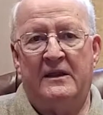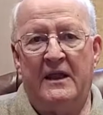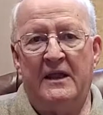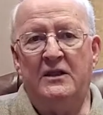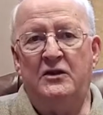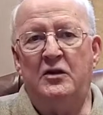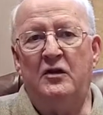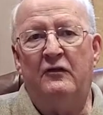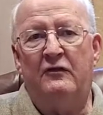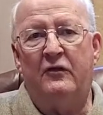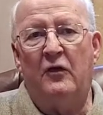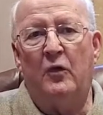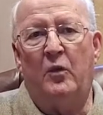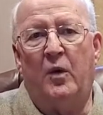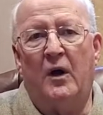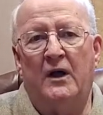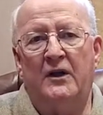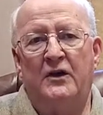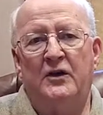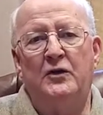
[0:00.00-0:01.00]
Thank you for
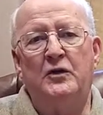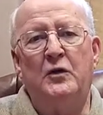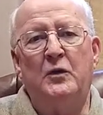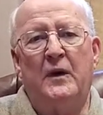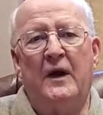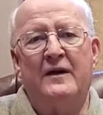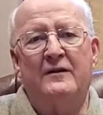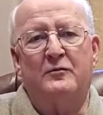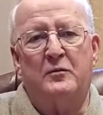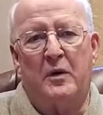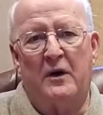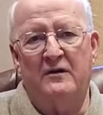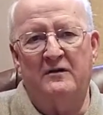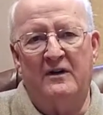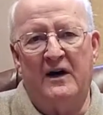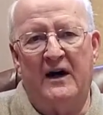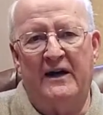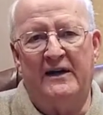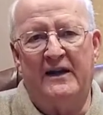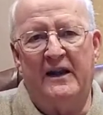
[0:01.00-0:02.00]
what you have
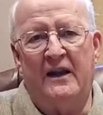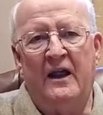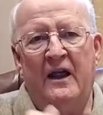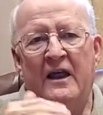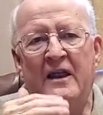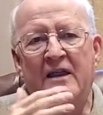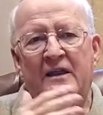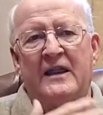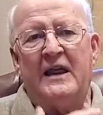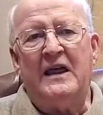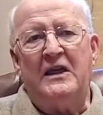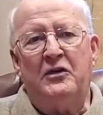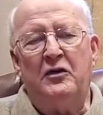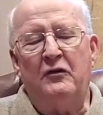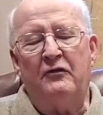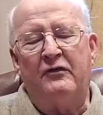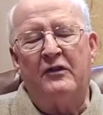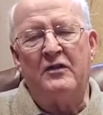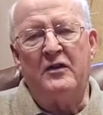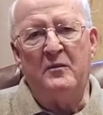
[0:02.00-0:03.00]
provided. Thank you
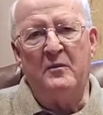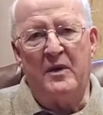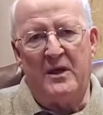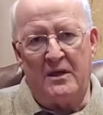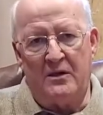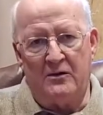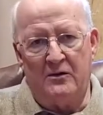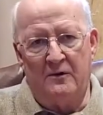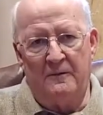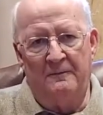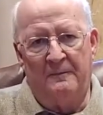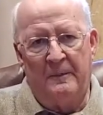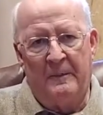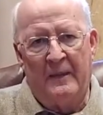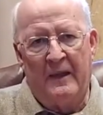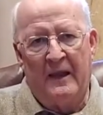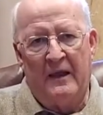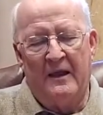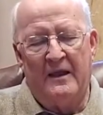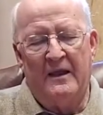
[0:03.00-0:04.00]
for the meal
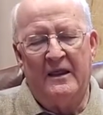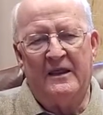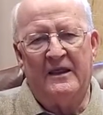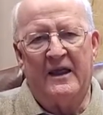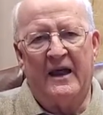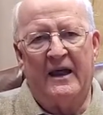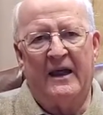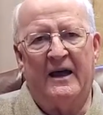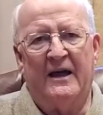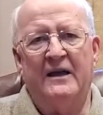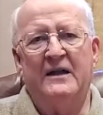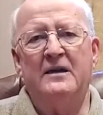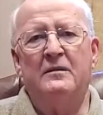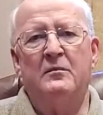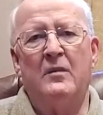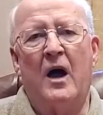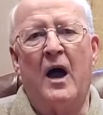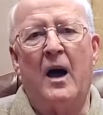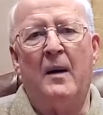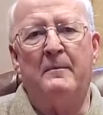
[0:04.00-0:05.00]
that I
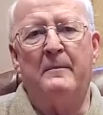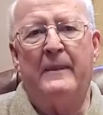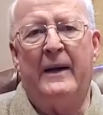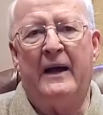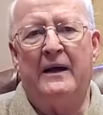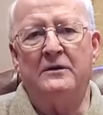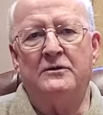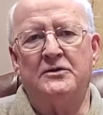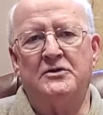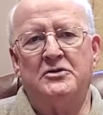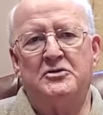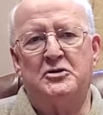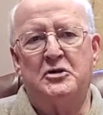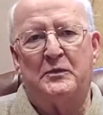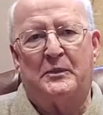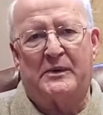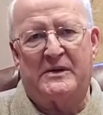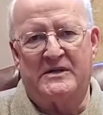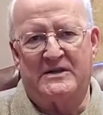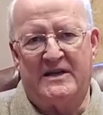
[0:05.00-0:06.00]
am about to
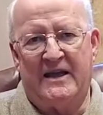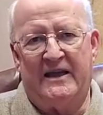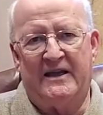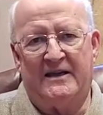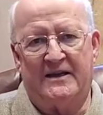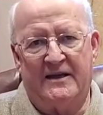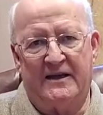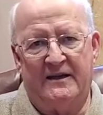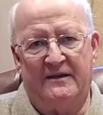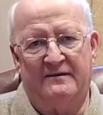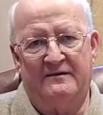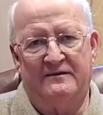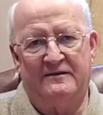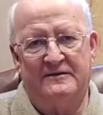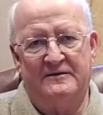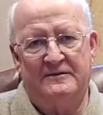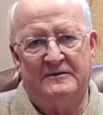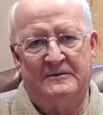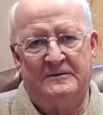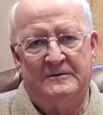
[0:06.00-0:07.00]
partake of.
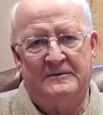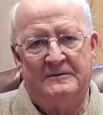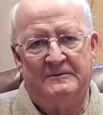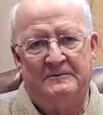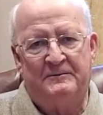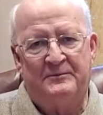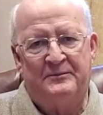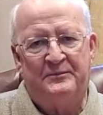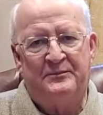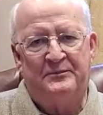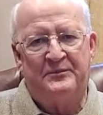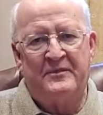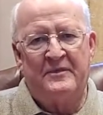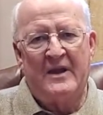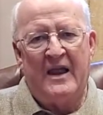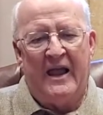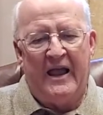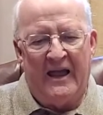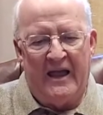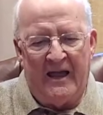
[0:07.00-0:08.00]

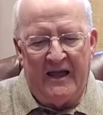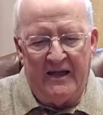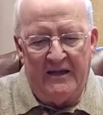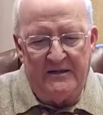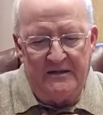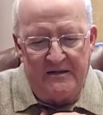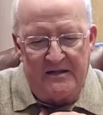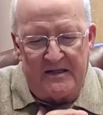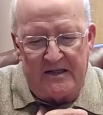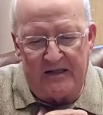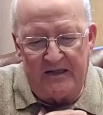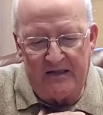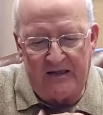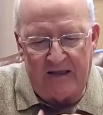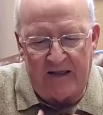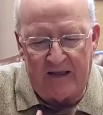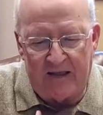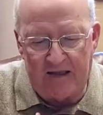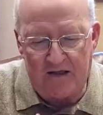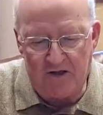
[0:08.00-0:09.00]
And
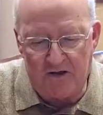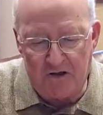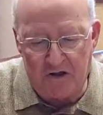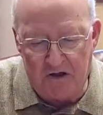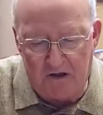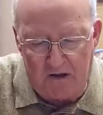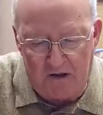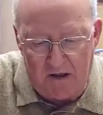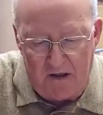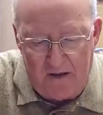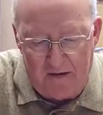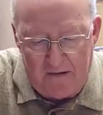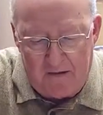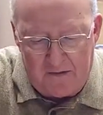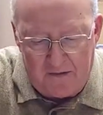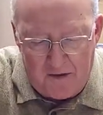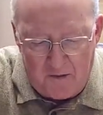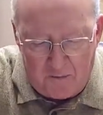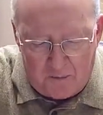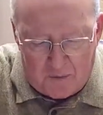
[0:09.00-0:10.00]
he took
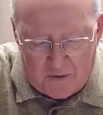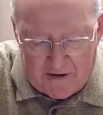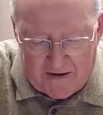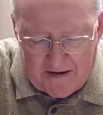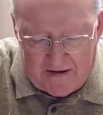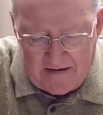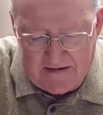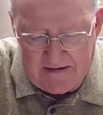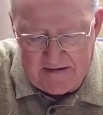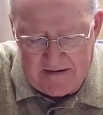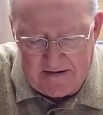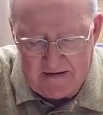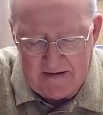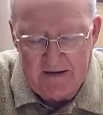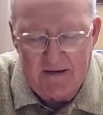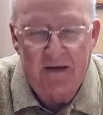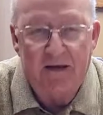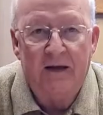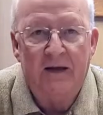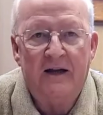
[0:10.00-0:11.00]
the bread,
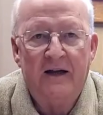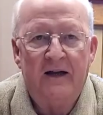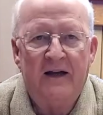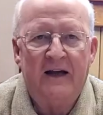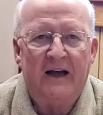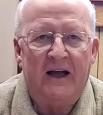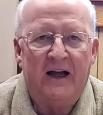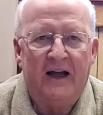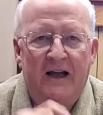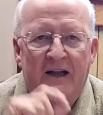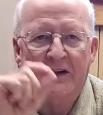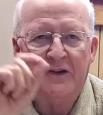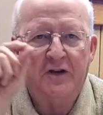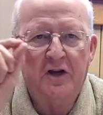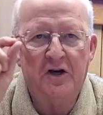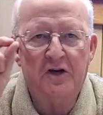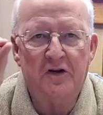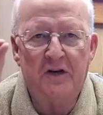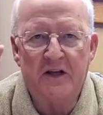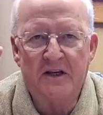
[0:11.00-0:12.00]
and
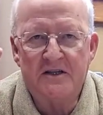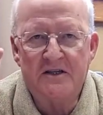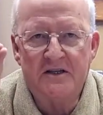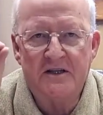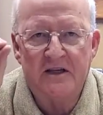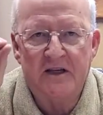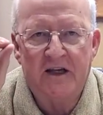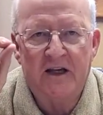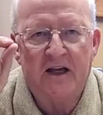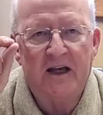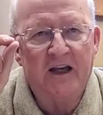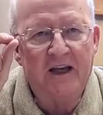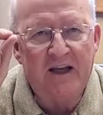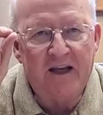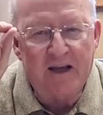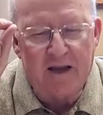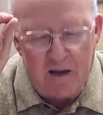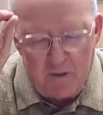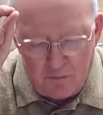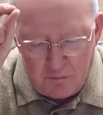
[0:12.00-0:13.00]
notice,
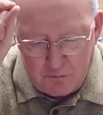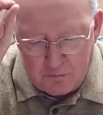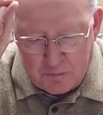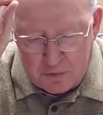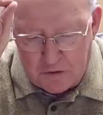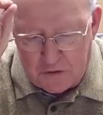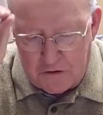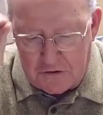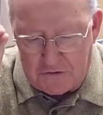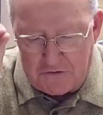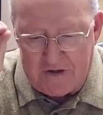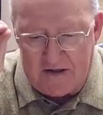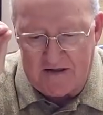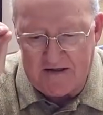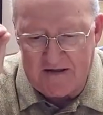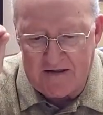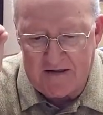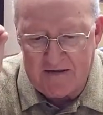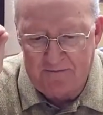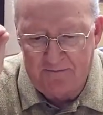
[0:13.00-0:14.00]
he broke it